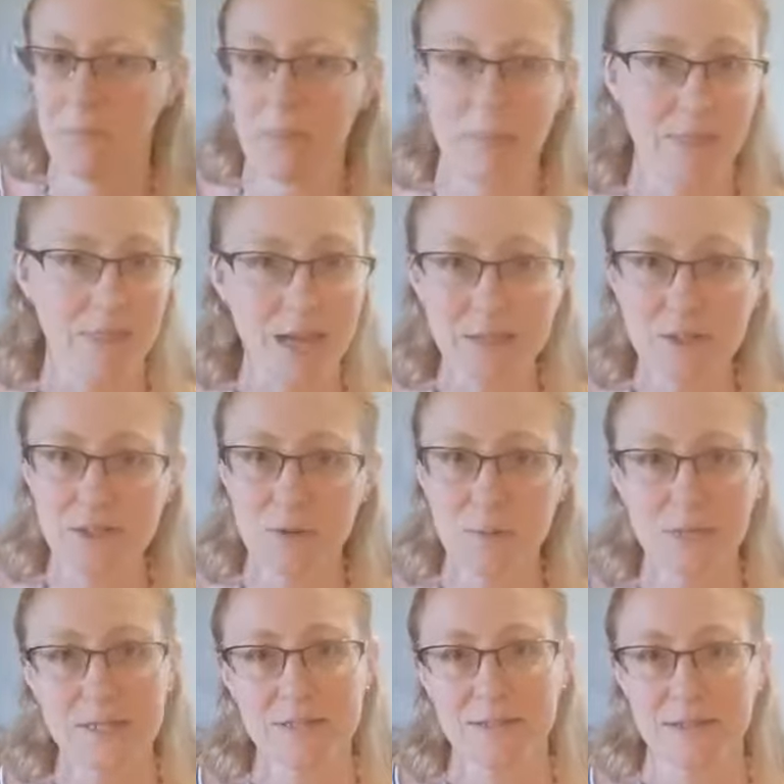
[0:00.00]
that's your
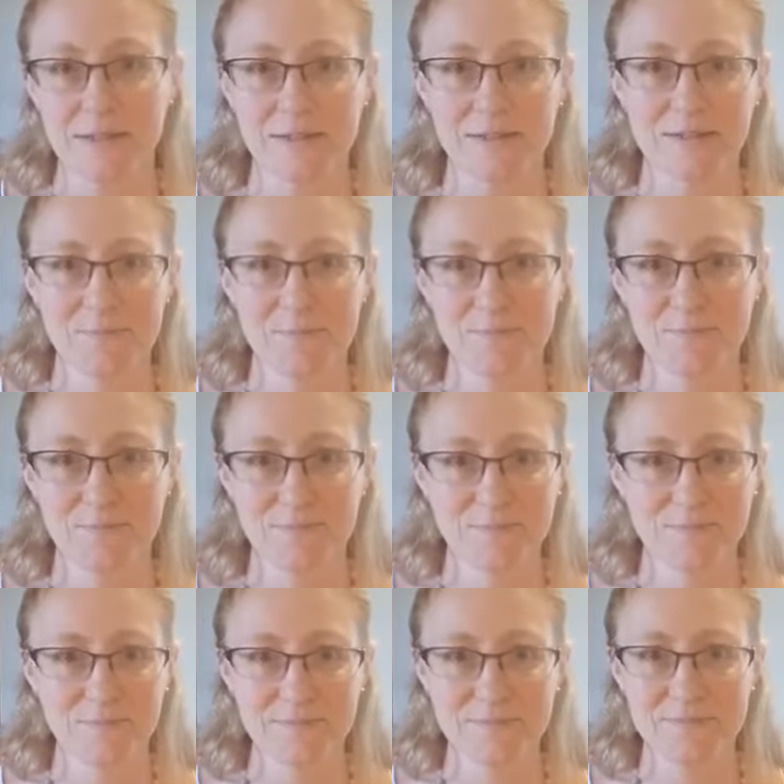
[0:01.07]
business.
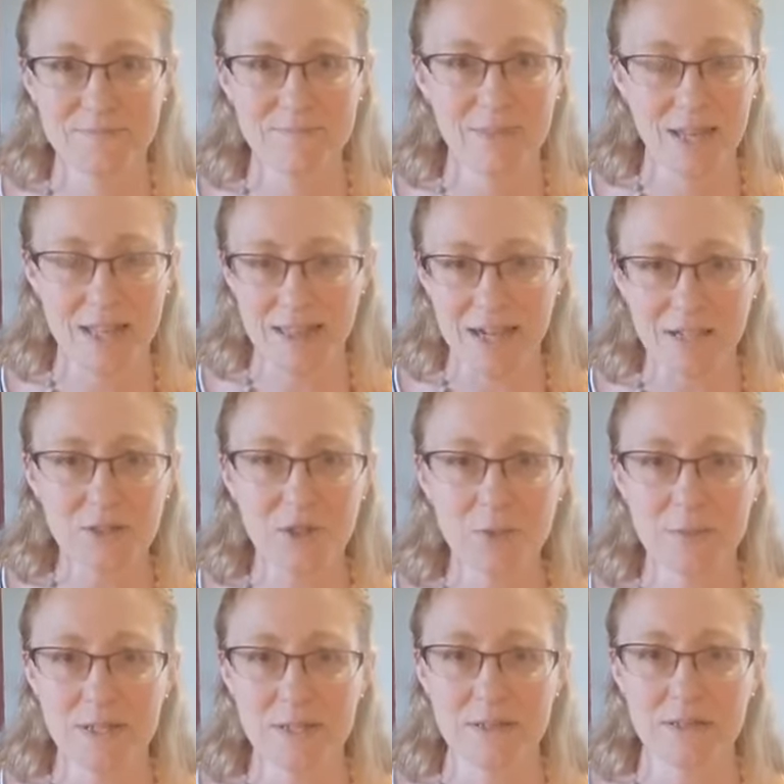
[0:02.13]
That's your
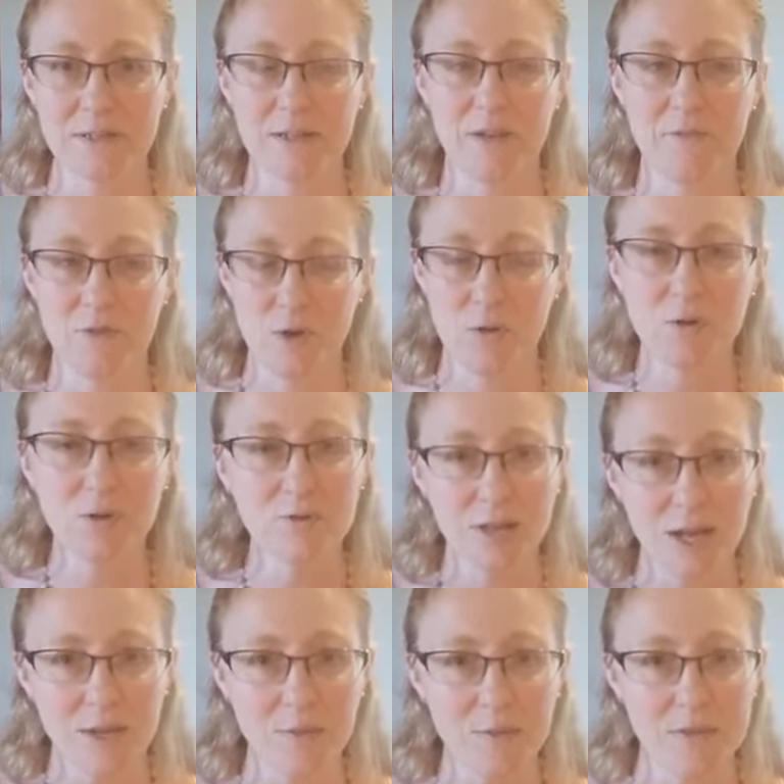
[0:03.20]
business. If you don't
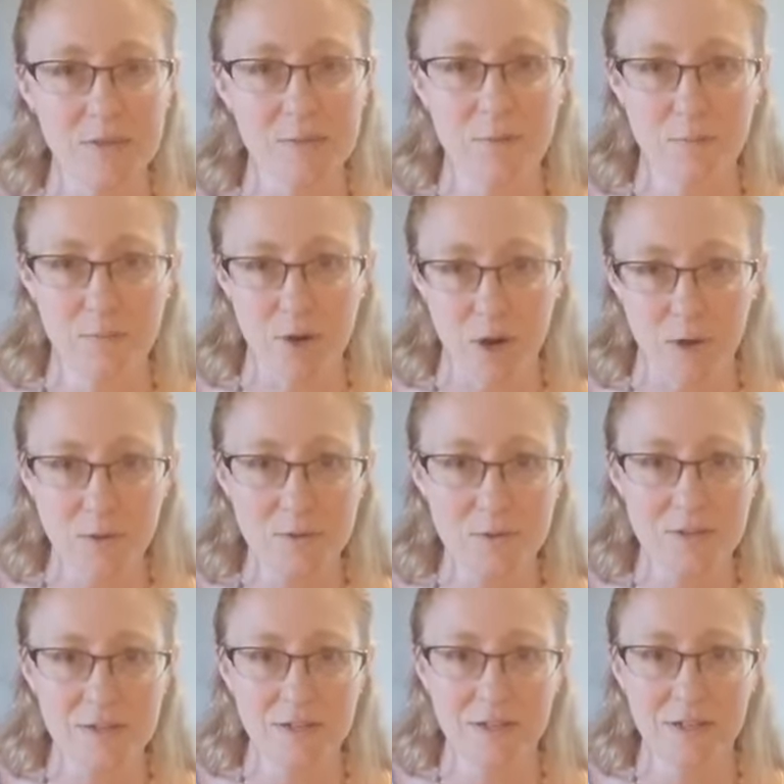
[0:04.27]
like what someone posts,